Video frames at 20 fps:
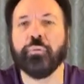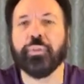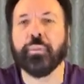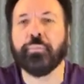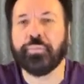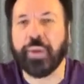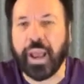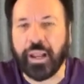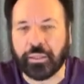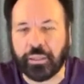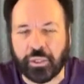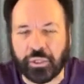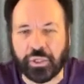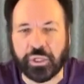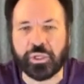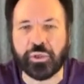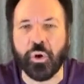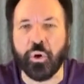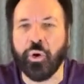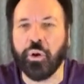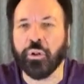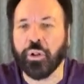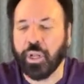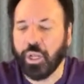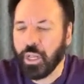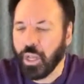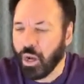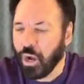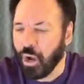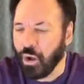all the practices, all
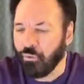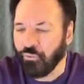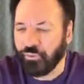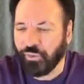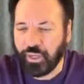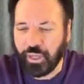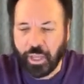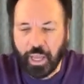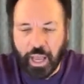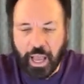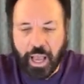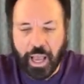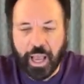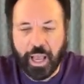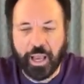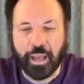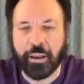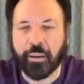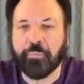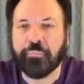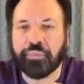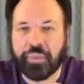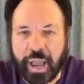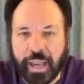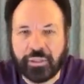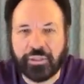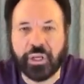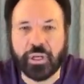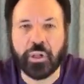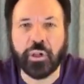of the uh,
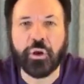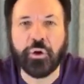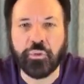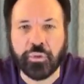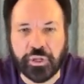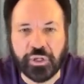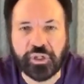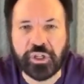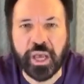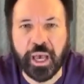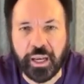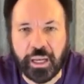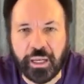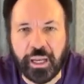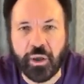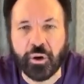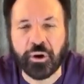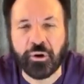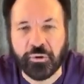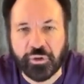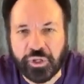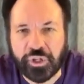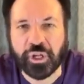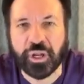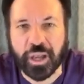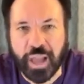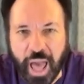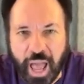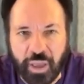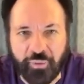practical Christianity or
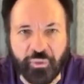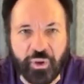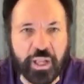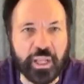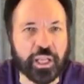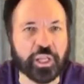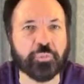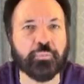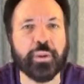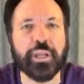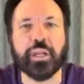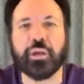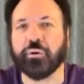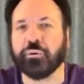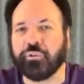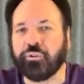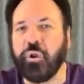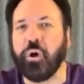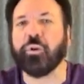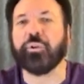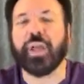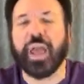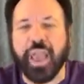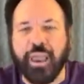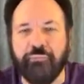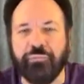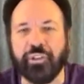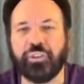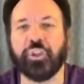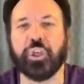Christian life has been controlled.
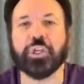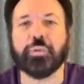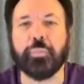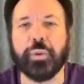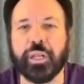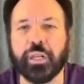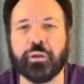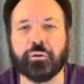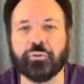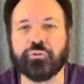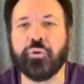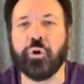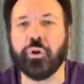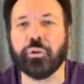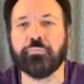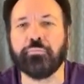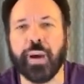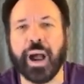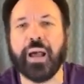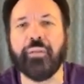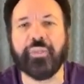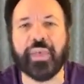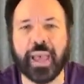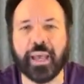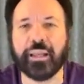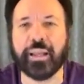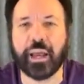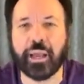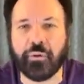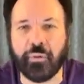Everything has been controlled by the
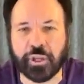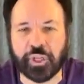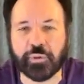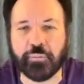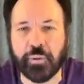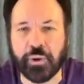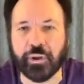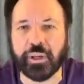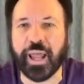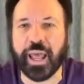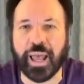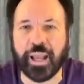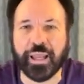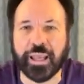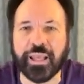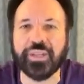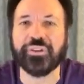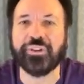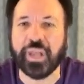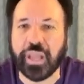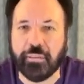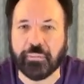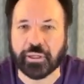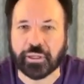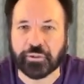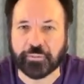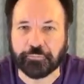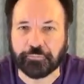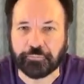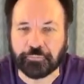Antichrist Spirit and his
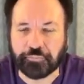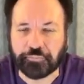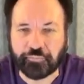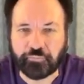demons.